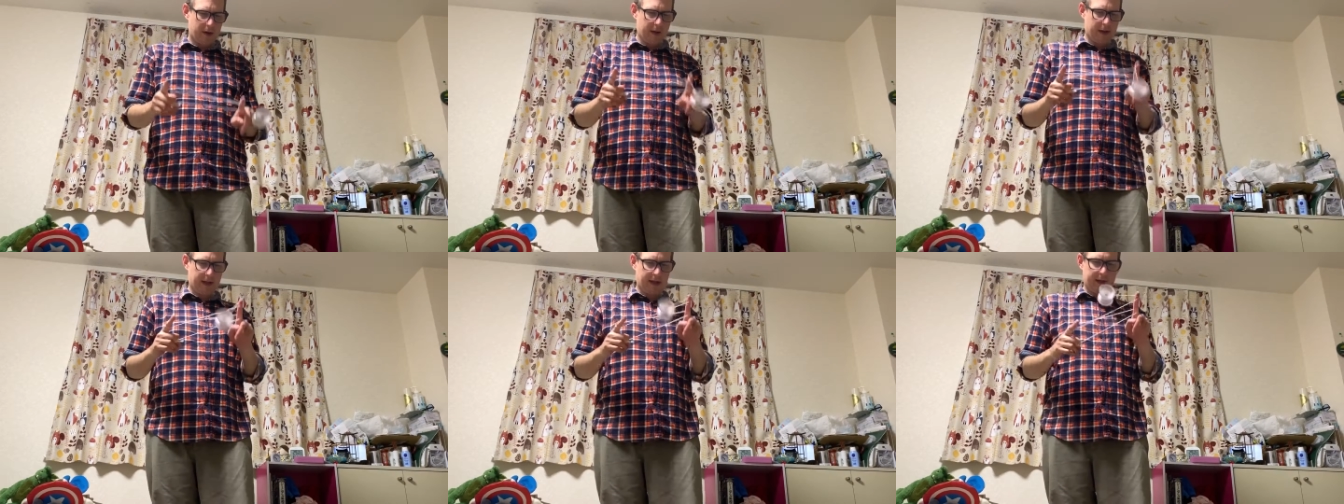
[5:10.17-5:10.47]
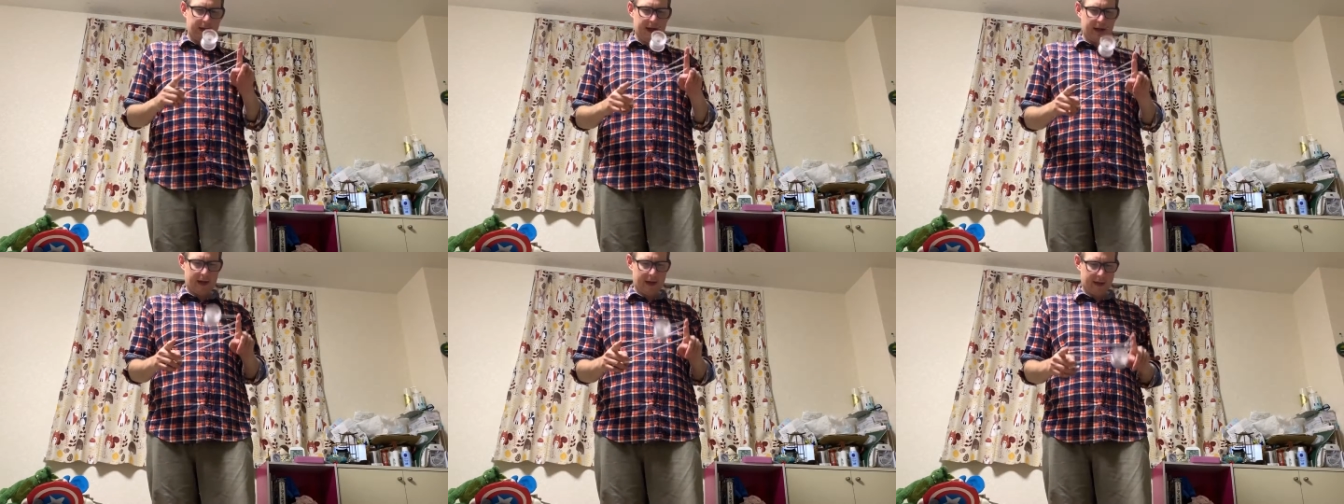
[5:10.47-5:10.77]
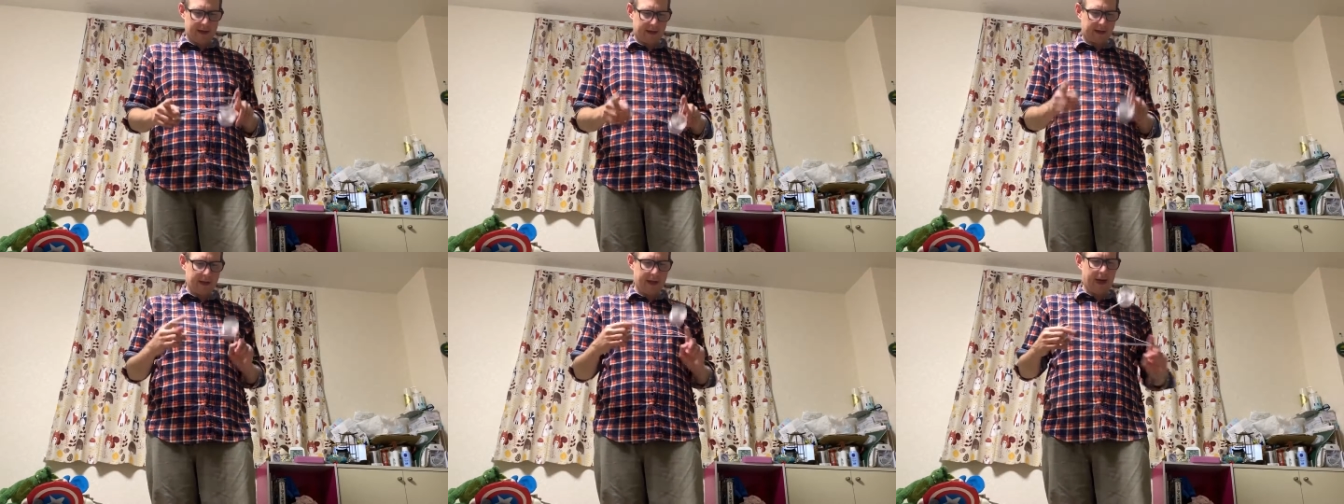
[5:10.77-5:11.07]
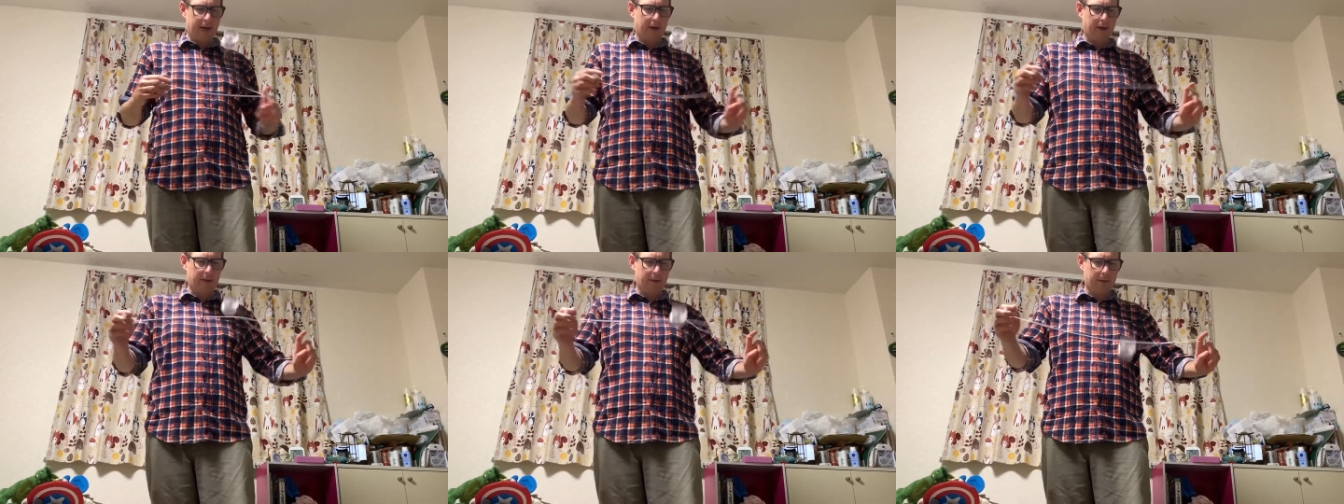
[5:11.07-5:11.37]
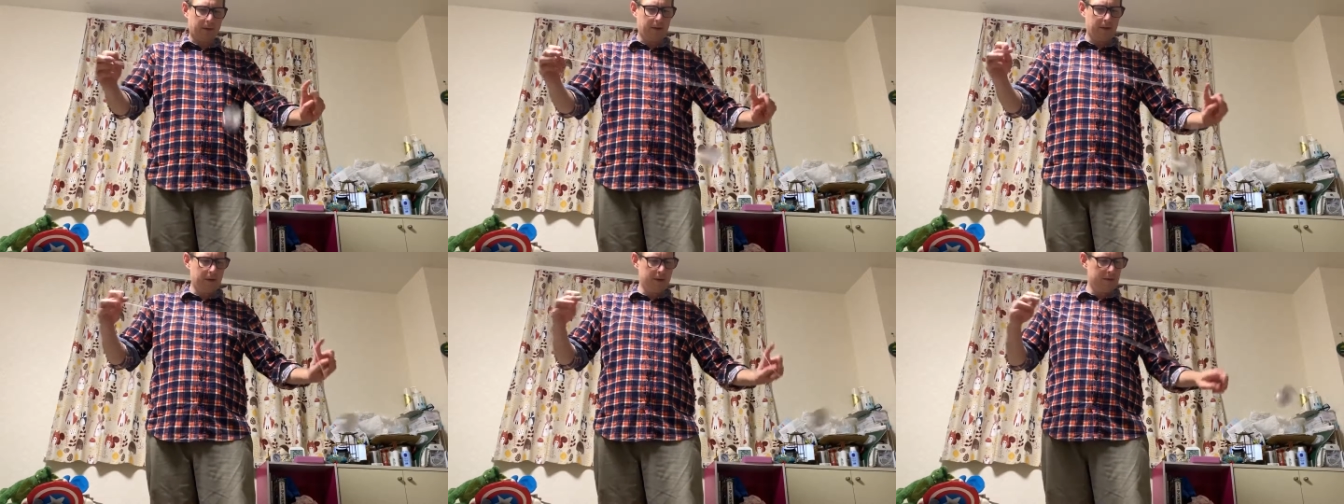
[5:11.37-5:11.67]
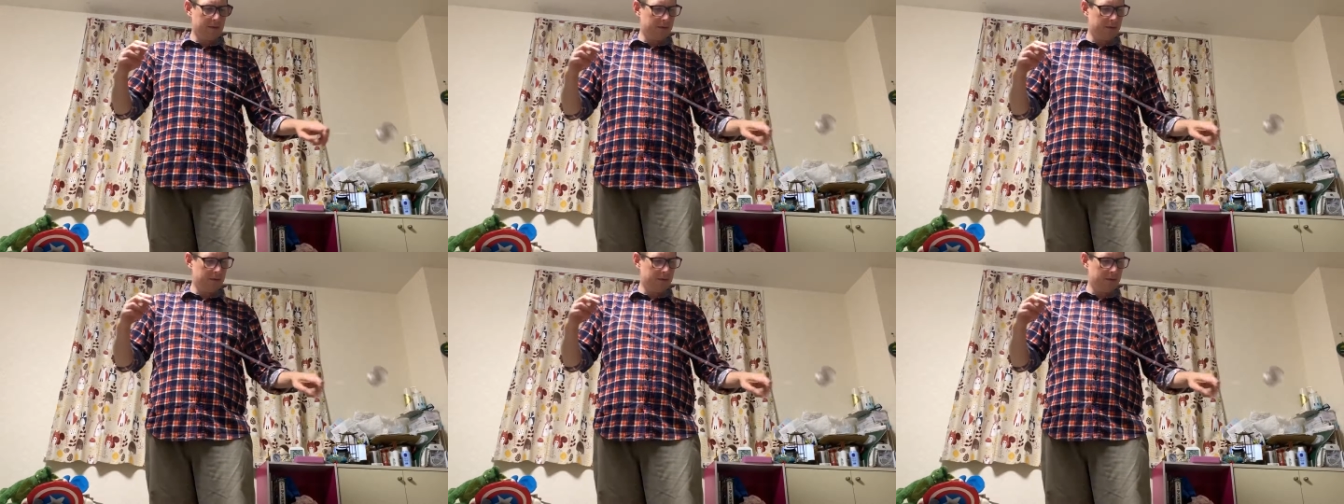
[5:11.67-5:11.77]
It's not terrible.